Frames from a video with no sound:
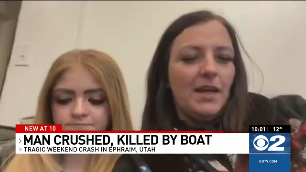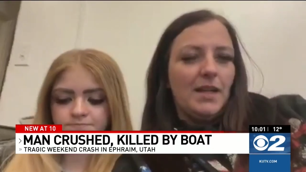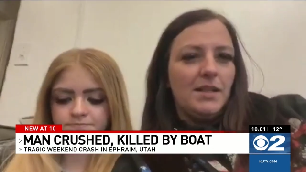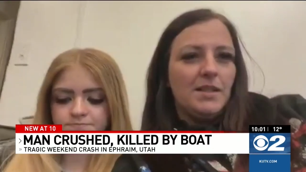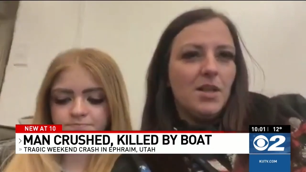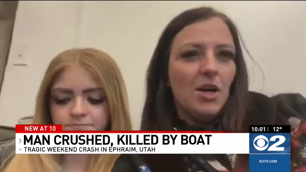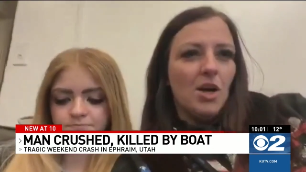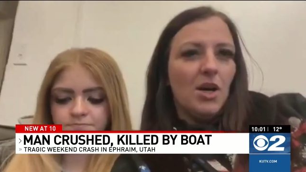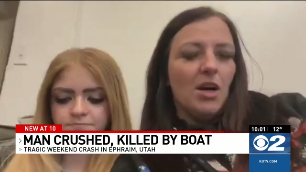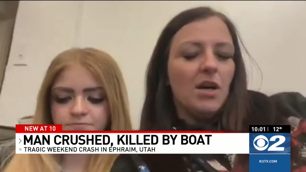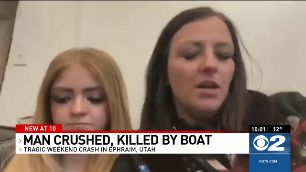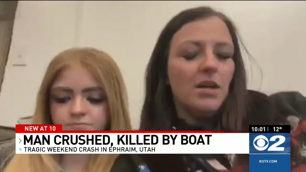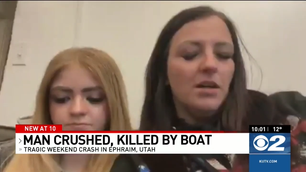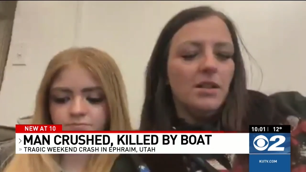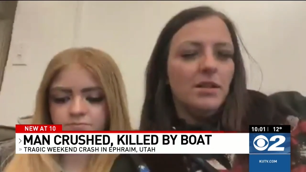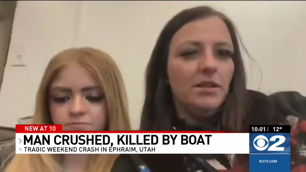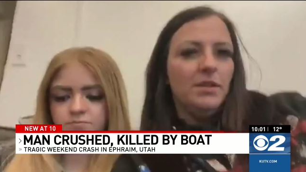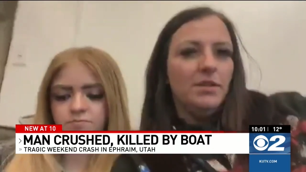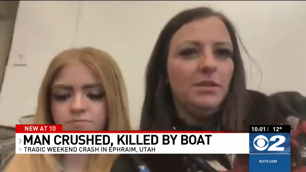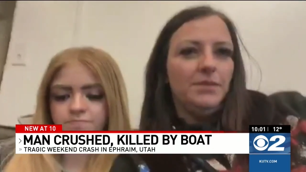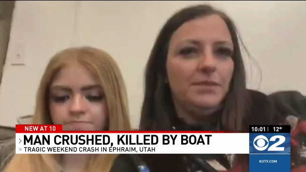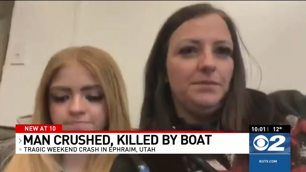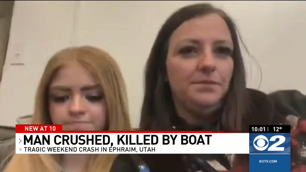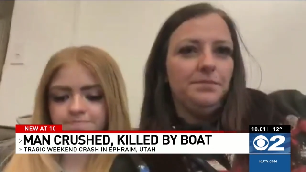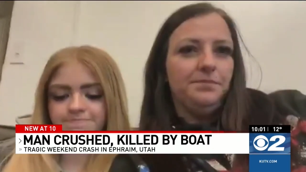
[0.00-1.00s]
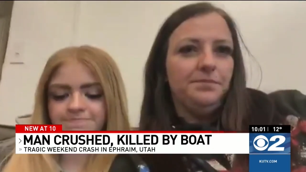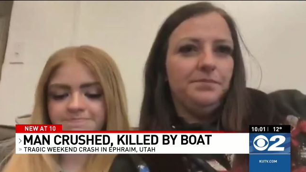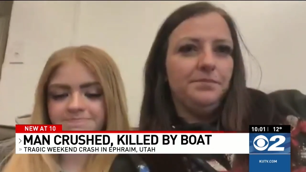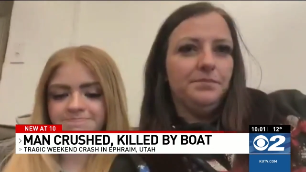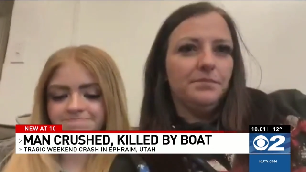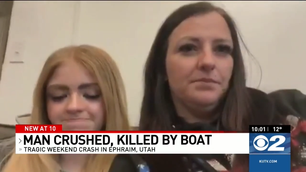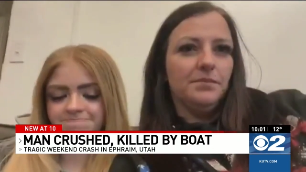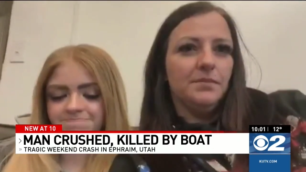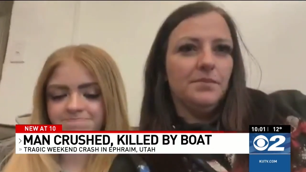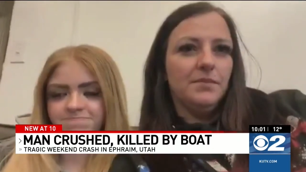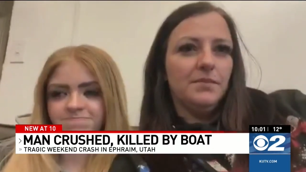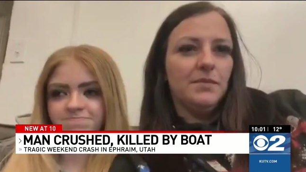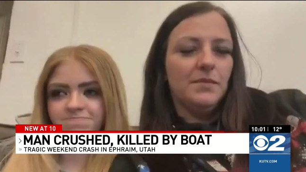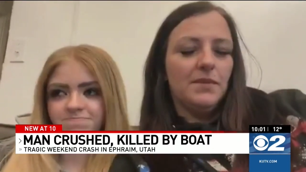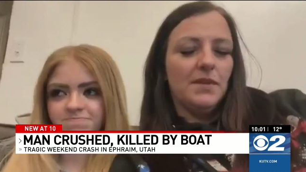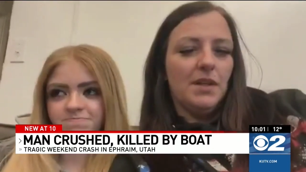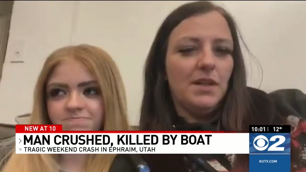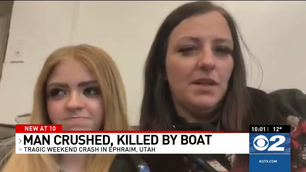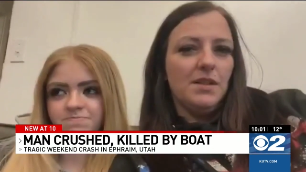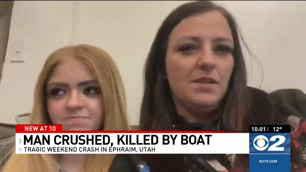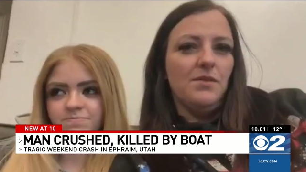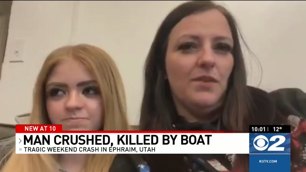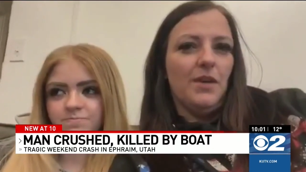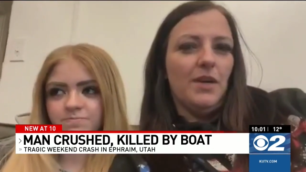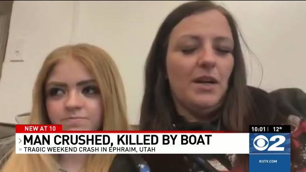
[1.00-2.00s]
Speaker 1: It's hard.
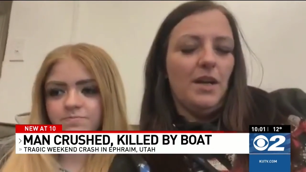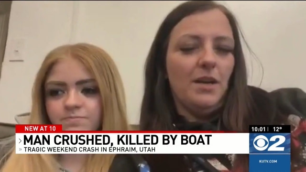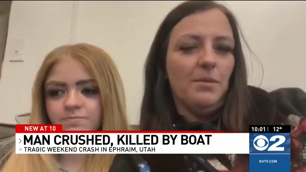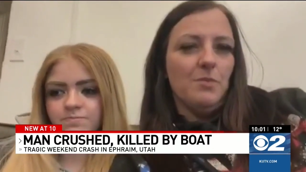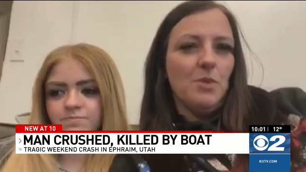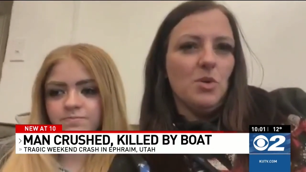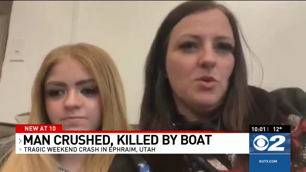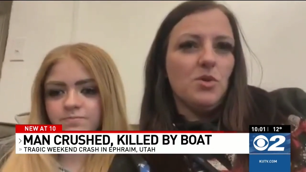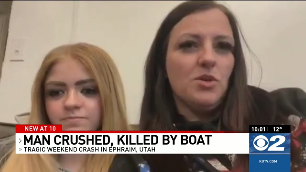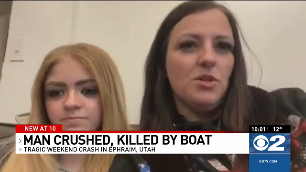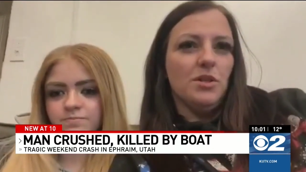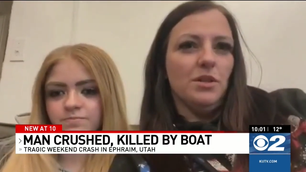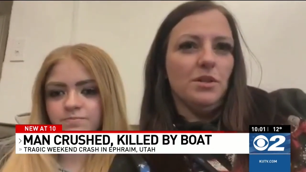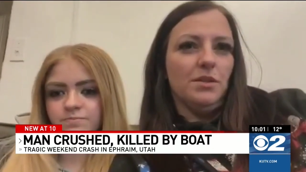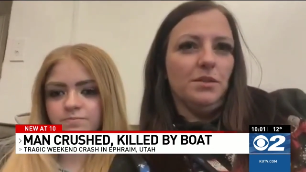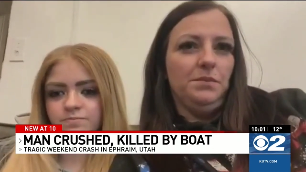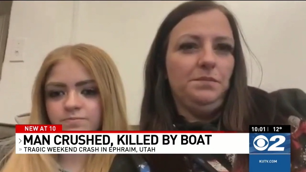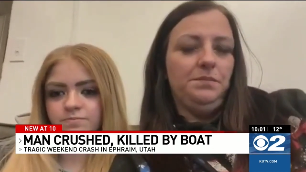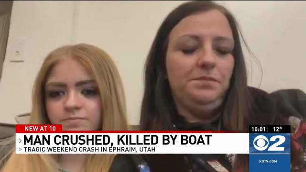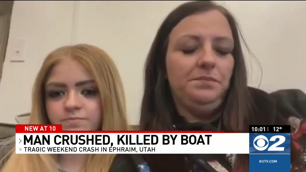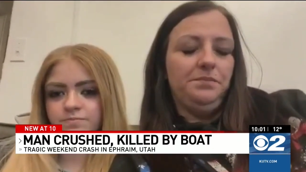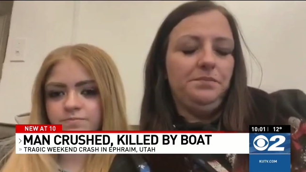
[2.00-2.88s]
It's very emotional.